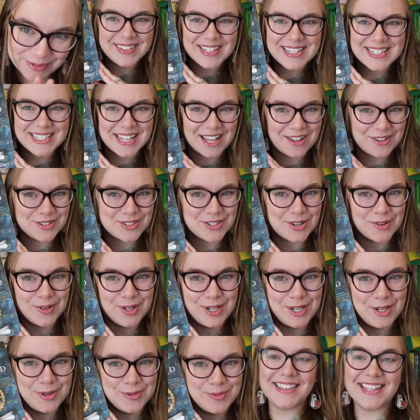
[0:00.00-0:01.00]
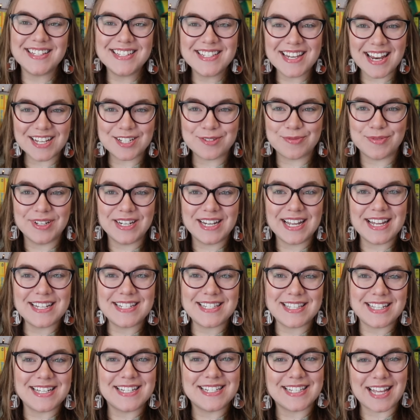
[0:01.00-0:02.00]
This sounds so cute. This next one
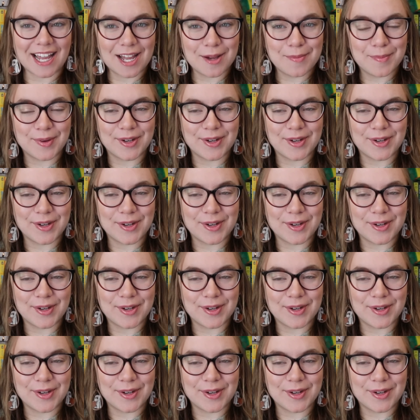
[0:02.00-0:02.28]
is the second